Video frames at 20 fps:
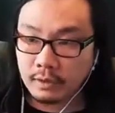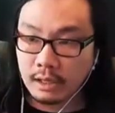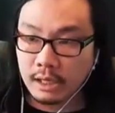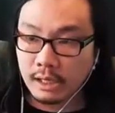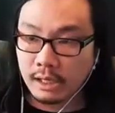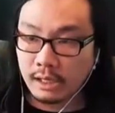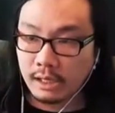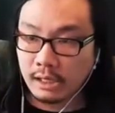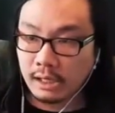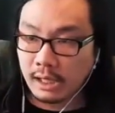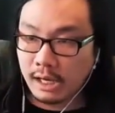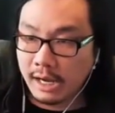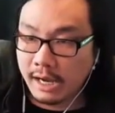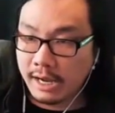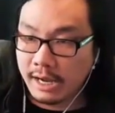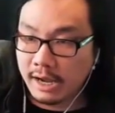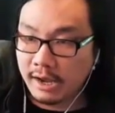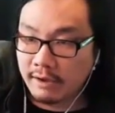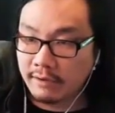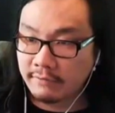Uh, I
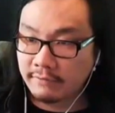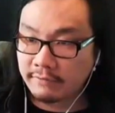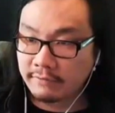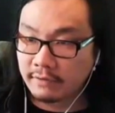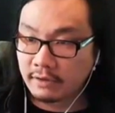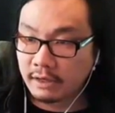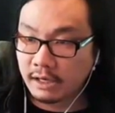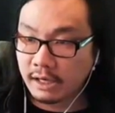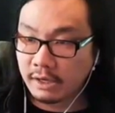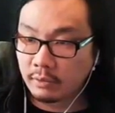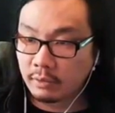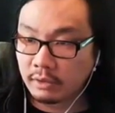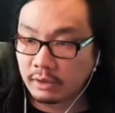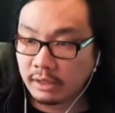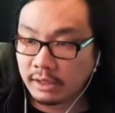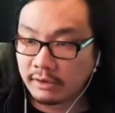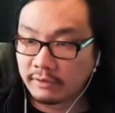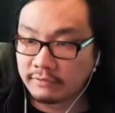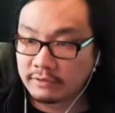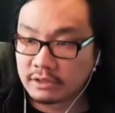have, I will
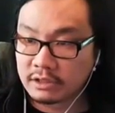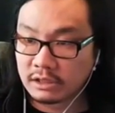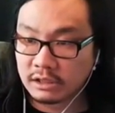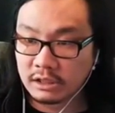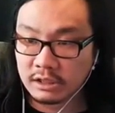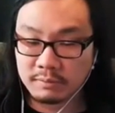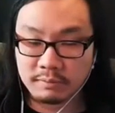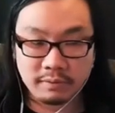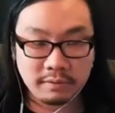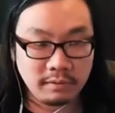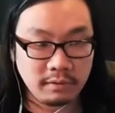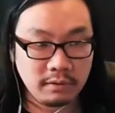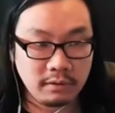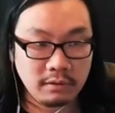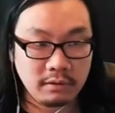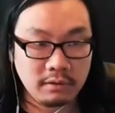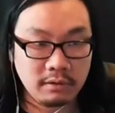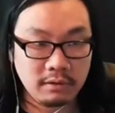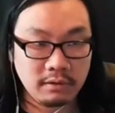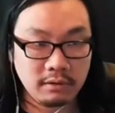have sleep.
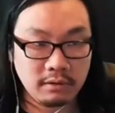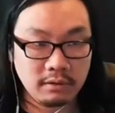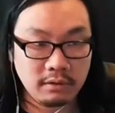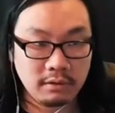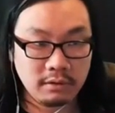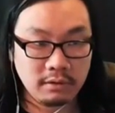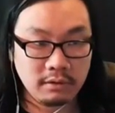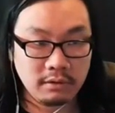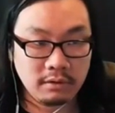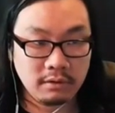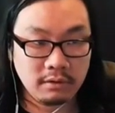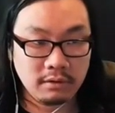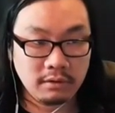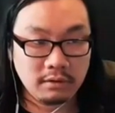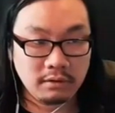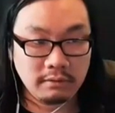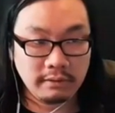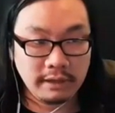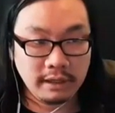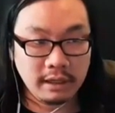
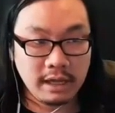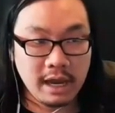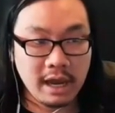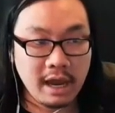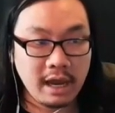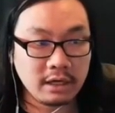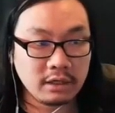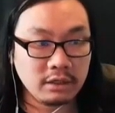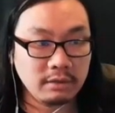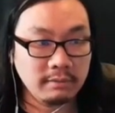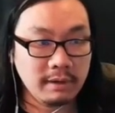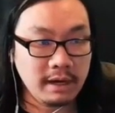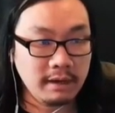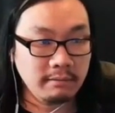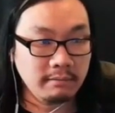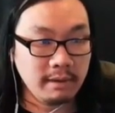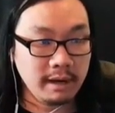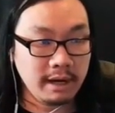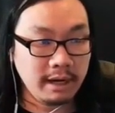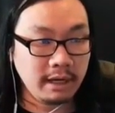Well, I actually my
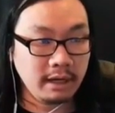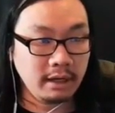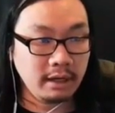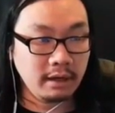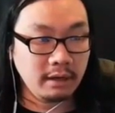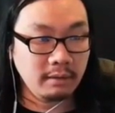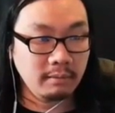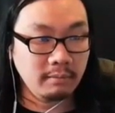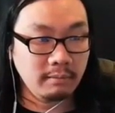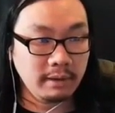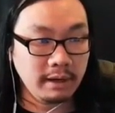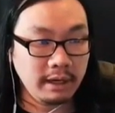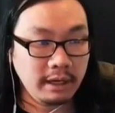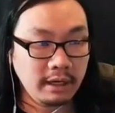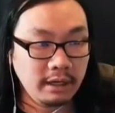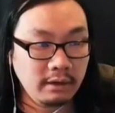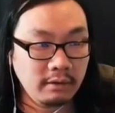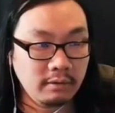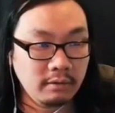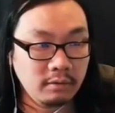my uh,
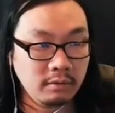my